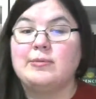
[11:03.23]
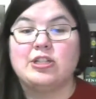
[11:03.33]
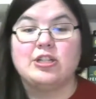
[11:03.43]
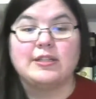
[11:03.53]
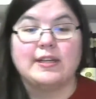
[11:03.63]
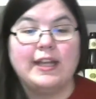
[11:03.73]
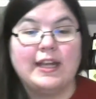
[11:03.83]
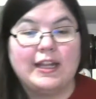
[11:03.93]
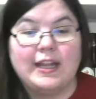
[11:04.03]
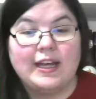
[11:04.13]
It's just
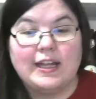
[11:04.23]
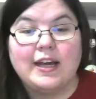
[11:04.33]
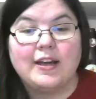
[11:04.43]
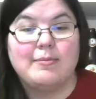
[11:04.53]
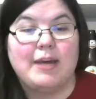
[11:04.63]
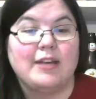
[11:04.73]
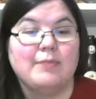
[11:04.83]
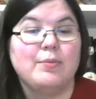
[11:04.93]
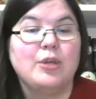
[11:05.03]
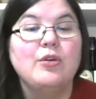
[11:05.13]
click, click, click on my
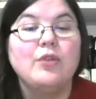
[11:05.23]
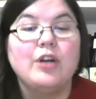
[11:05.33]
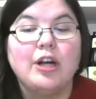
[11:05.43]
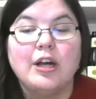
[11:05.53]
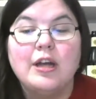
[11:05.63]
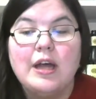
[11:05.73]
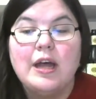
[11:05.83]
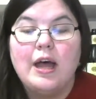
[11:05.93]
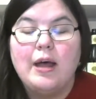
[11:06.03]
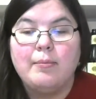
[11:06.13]
computer.
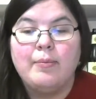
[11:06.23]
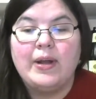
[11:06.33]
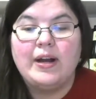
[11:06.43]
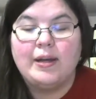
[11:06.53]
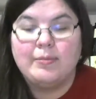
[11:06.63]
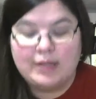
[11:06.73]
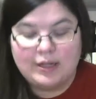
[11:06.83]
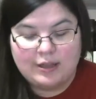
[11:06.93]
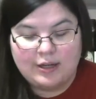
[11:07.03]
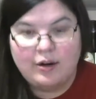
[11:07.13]
But
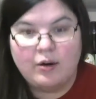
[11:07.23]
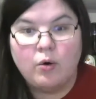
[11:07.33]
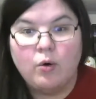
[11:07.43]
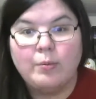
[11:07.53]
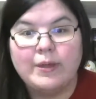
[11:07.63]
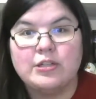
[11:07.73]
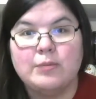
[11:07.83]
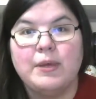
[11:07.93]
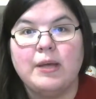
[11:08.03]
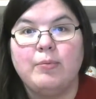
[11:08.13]
there are a whole bunch
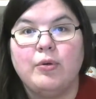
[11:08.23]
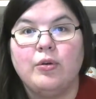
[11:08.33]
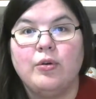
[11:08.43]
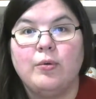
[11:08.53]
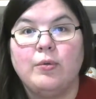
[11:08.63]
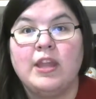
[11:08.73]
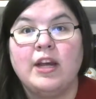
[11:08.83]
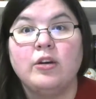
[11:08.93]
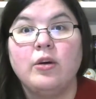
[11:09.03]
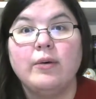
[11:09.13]
of people who
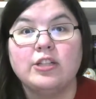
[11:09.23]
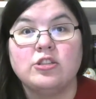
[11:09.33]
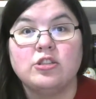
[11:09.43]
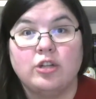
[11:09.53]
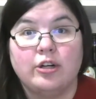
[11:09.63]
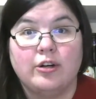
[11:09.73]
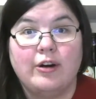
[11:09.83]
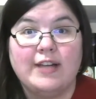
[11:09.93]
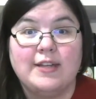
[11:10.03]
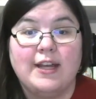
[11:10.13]
they're going stir
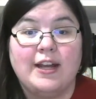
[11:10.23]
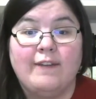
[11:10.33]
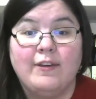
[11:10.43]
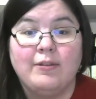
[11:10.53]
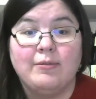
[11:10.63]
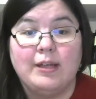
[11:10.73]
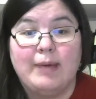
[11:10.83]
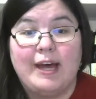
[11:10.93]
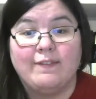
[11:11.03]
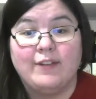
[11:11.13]
crazy, and I feel really
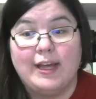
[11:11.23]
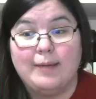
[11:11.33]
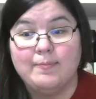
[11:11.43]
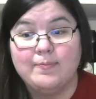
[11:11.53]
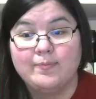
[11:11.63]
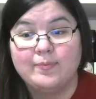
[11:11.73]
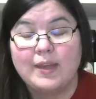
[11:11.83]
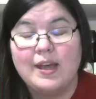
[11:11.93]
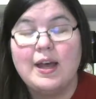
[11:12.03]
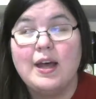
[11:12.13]
bad for them.